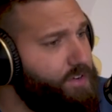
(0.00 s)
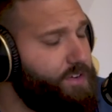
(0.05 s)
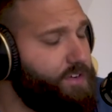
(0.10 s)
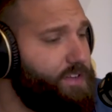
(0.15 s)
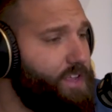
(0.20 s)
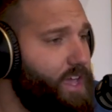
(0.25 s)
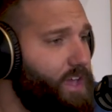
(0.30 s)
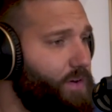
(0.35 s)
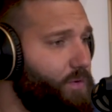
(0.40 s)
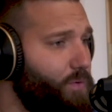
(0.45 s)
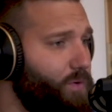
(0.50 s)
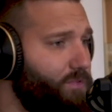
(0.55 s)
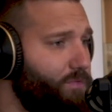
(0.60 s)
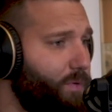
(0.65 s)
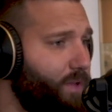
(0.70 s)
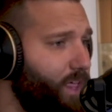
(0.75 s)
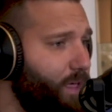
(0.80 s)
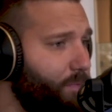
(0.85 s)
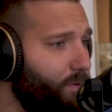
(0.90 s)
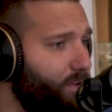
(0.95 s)
to date, we've
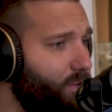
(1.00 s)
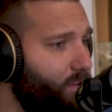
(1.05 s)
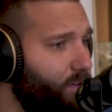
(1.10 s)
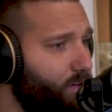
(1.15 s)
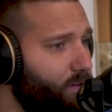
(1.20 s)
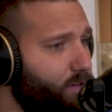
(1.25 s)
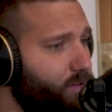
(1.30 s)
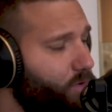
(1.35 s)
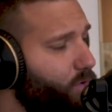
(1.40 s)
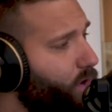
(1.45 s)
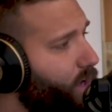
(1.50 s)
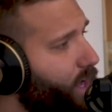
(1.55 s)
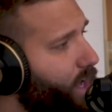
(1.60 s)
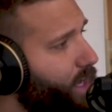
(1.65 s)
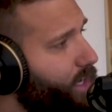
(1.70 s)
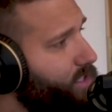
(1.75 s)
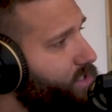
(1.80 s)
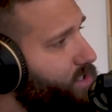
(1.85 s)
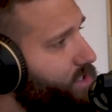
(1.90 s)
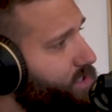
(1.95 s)
been able to
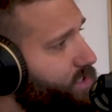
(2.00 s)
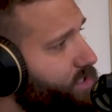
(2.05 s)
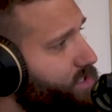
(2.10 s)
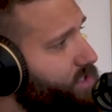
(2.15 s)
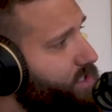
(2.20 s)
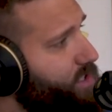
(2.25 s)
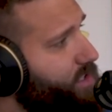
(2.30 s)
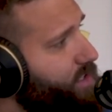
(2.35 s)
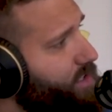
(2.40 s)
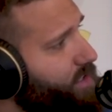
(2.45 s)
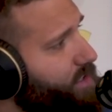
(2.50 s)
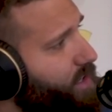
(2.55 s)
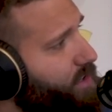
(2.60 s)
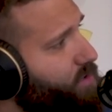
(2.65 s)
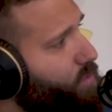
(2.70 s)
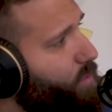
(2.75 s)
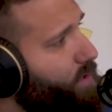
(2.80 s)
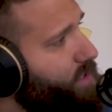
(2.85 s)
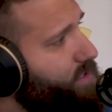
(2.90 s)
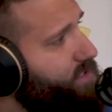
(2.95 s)
transition,
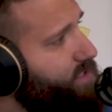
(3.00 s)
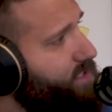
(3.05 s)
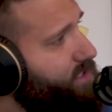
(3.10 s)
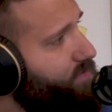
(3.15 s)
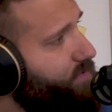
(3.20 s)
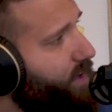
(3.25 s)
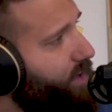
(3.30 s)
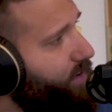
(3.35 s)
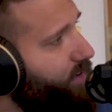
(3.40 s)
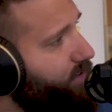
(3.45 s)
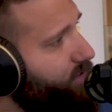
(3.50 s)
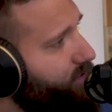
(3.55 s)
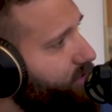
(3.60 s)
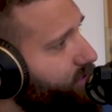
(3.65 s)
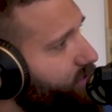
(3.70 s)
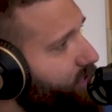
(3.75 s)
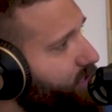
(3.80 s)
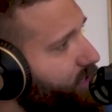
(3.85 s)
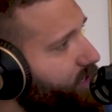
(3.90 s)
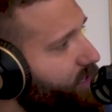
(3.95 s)
26 veterans,